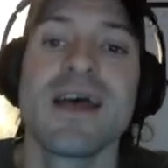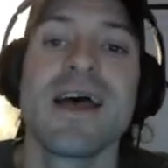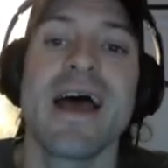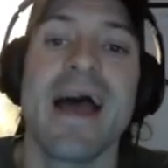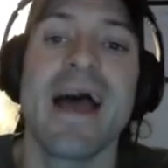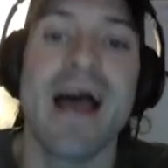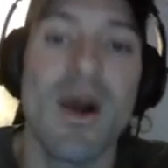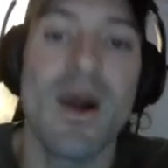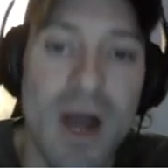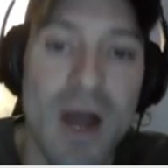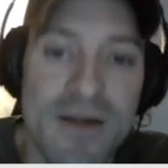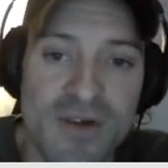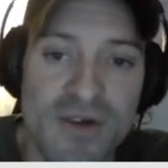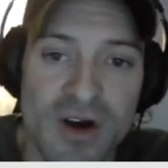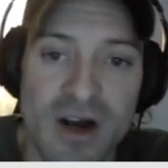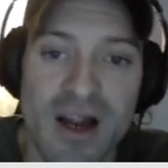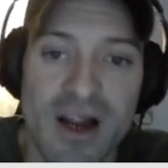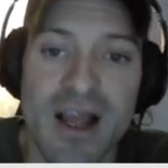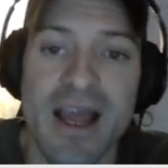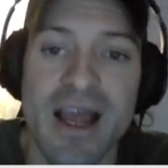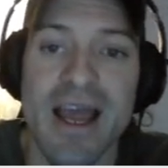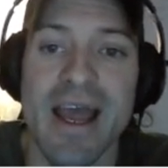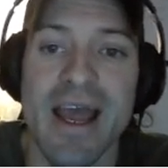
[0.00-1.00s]

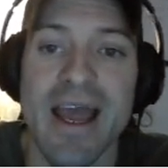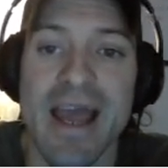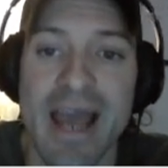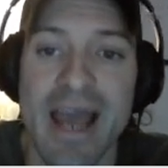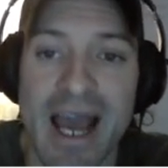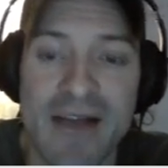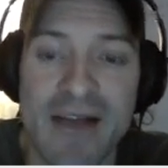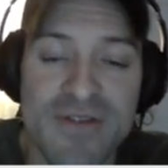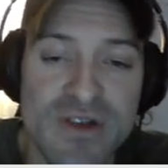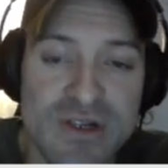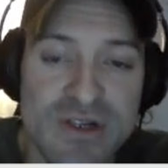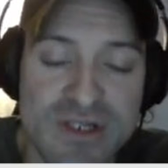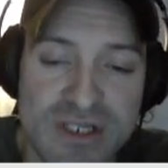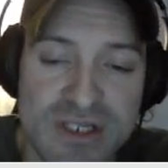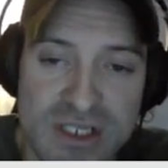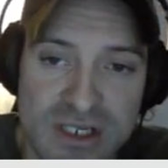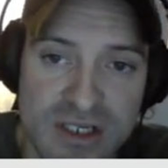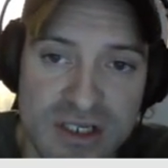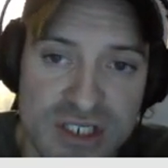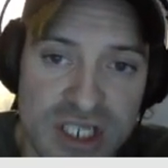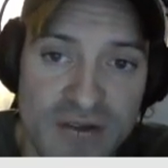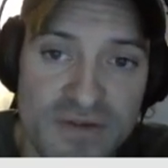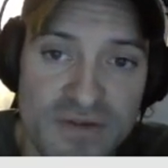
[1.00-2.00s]
However, after you
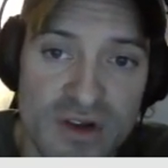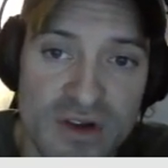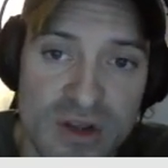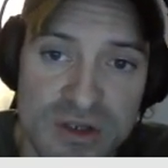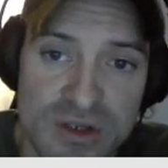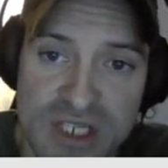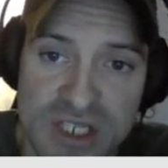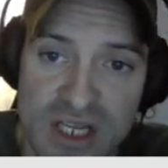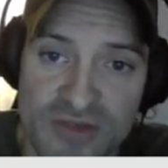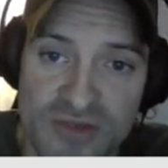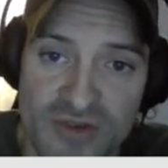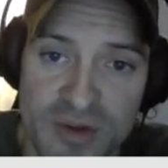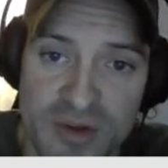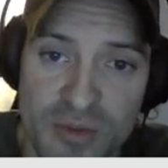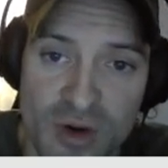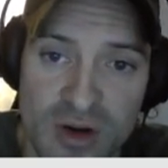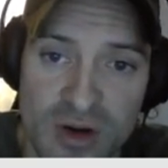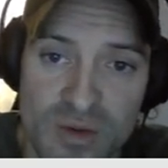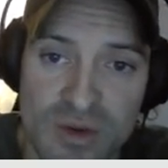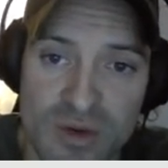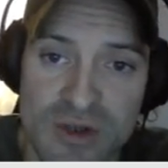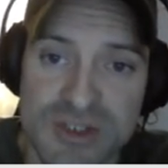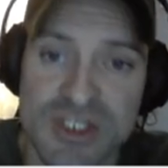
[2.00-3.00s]
suffer those D3
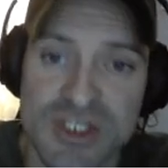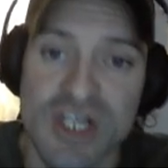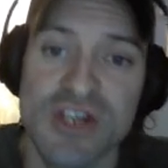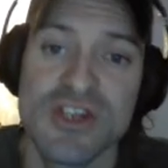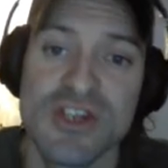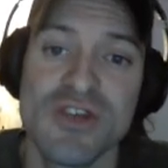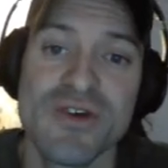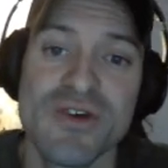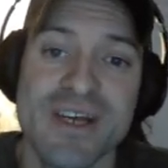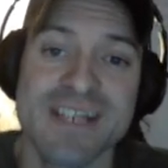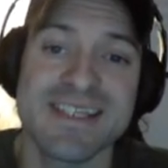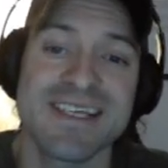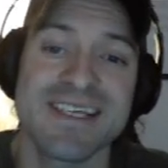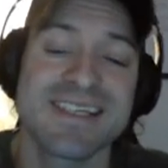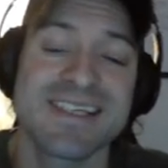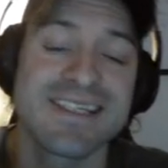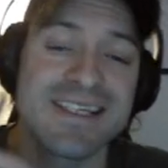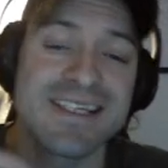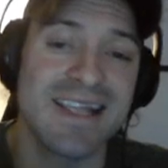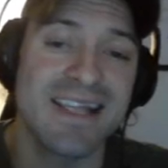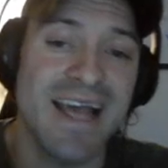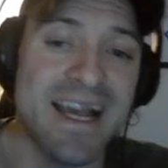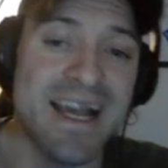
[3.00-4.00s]
mortal wounds, you get to
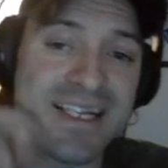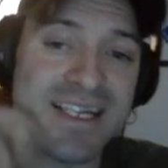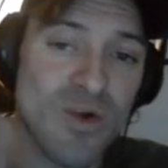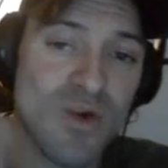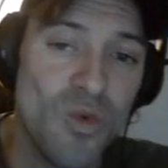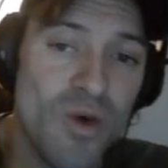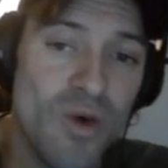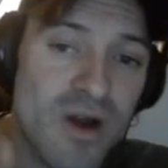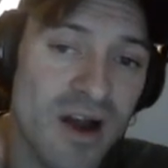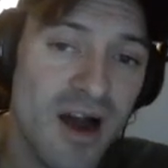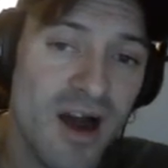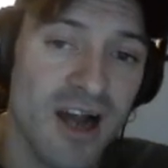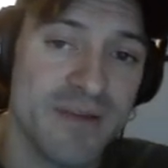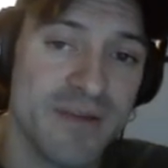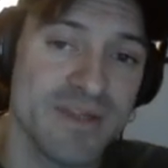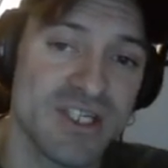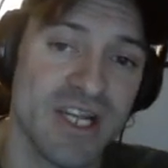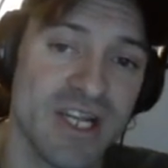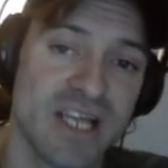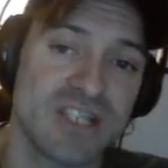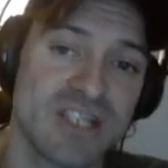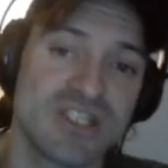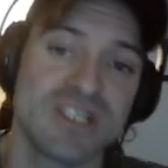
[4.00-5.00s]
select 1
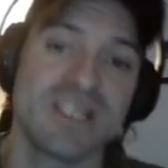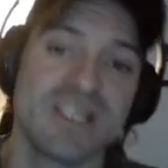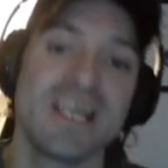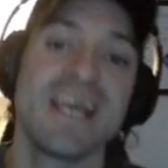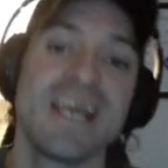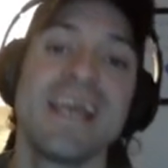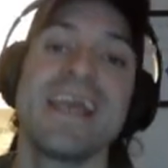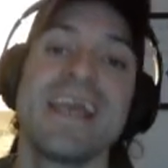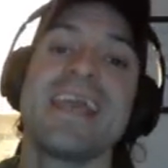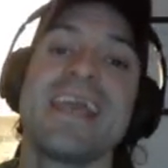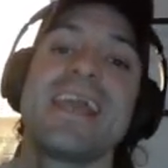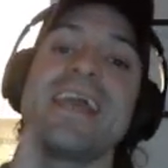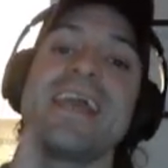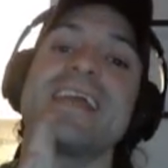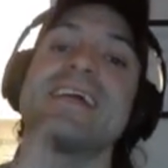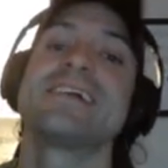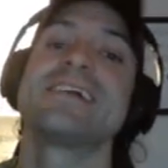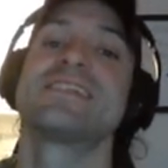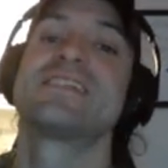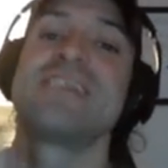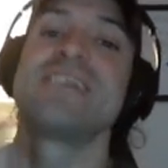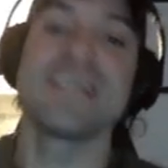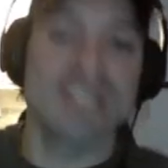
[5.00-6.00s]
augmentation in
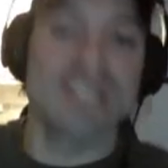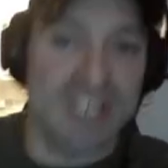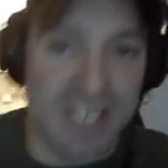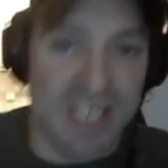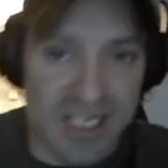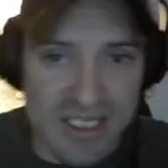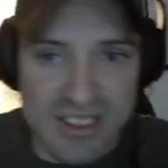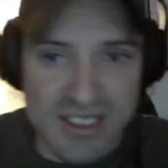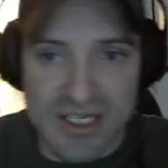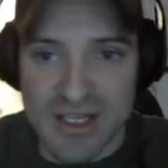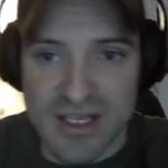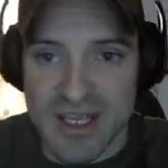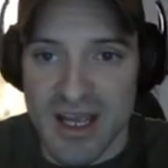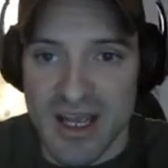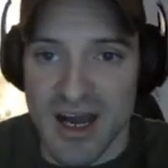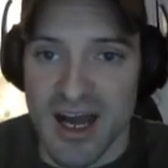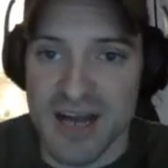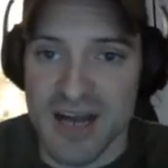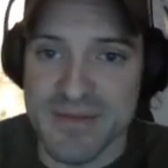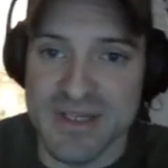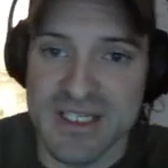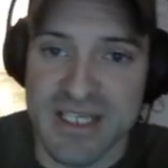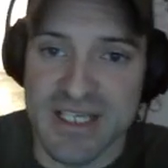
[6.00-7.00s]
addition to the
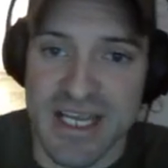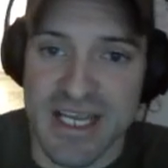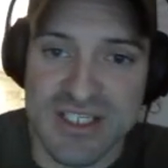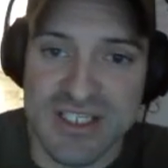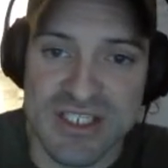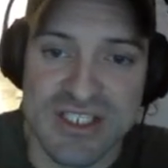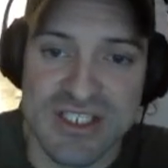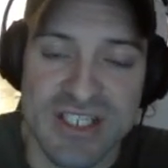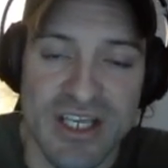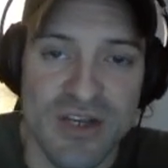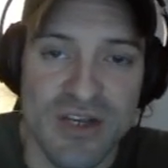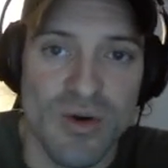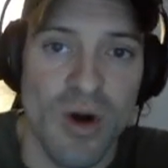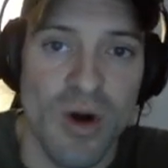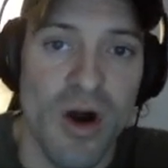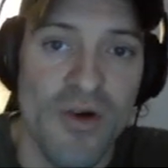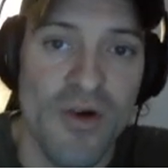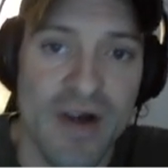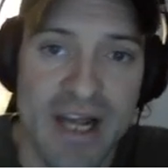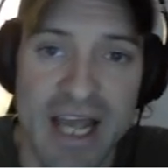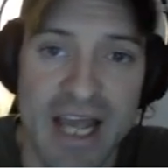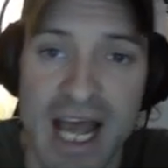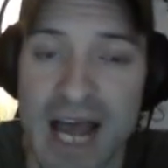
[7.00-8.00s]
augmentations that you
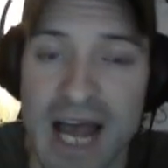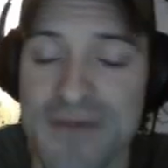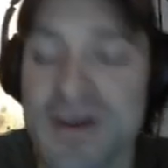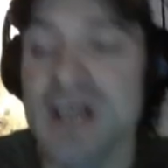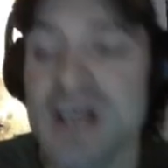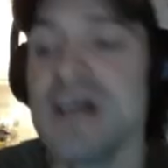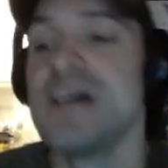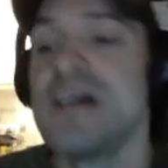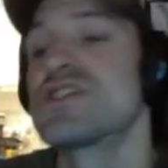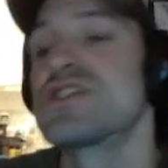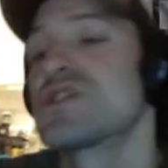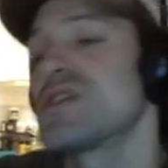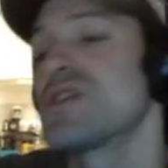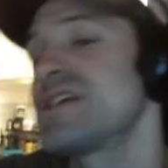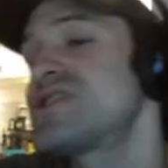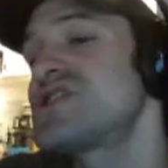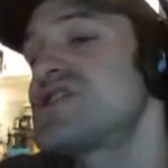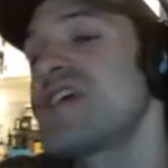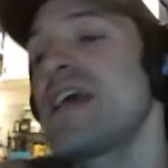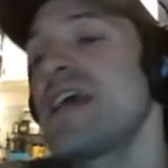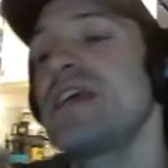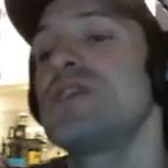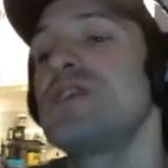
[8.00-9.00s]
already have. So let's
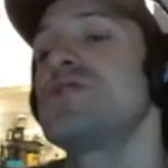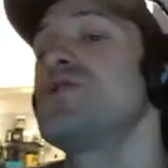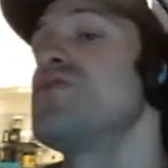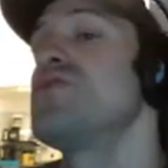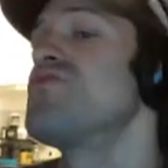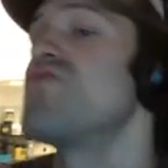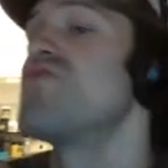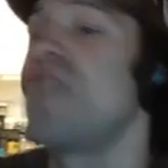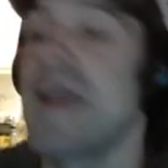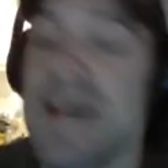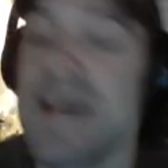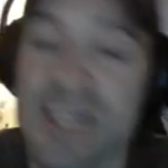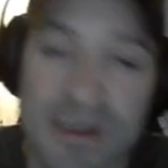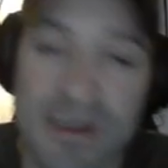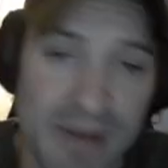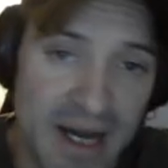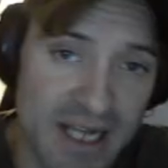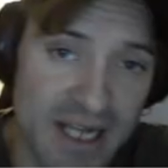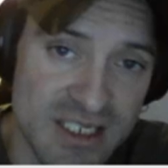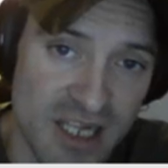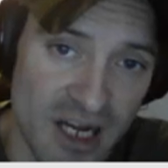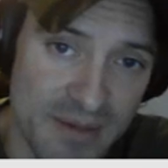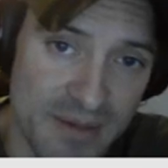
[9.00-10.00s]
say you
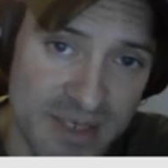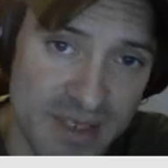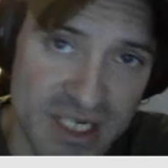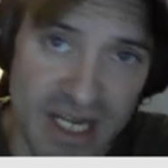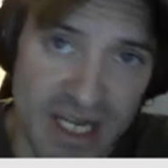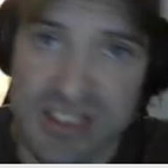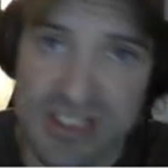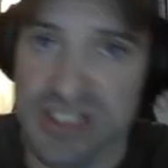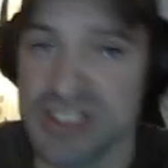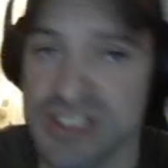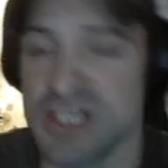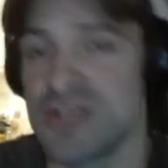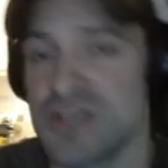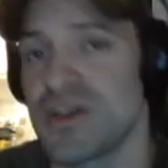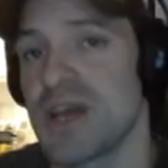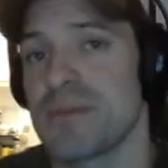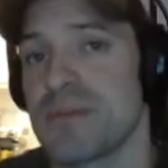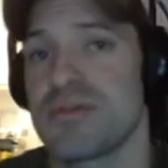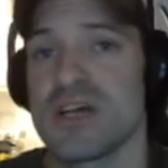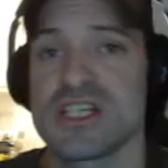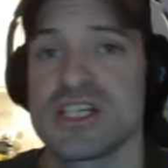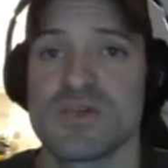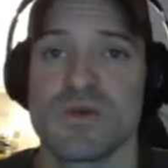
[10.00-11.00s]
randomize augmentations and you
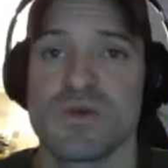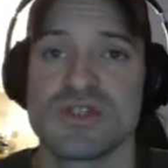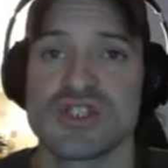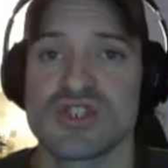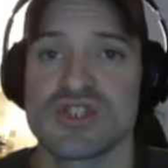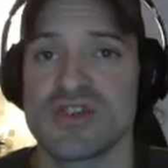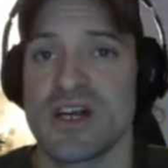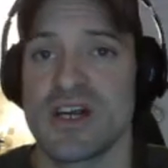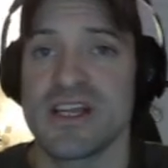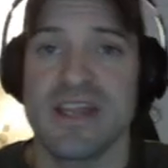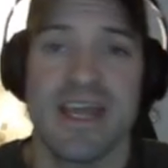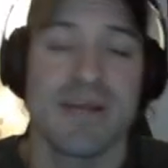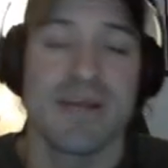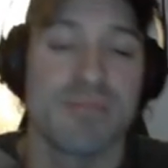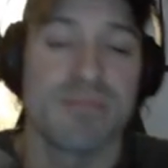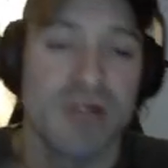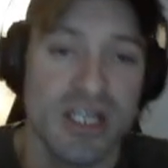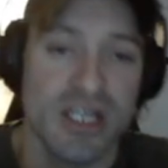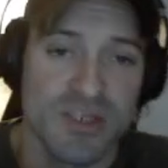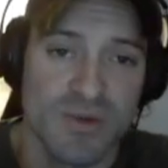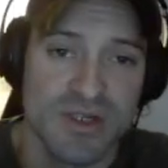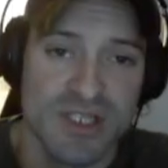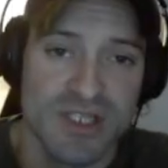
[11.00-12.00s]
get +1 strength and
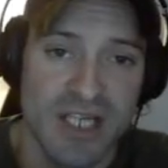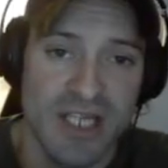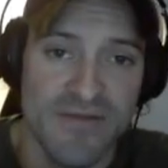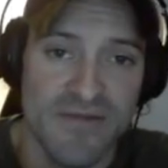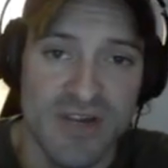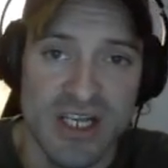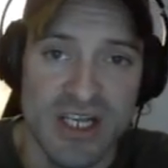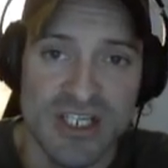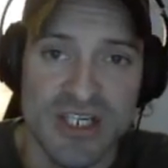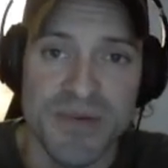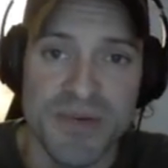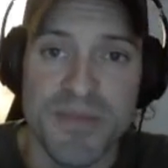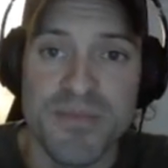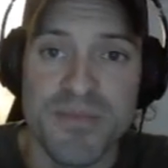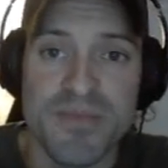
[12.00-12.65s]
+1 toughness.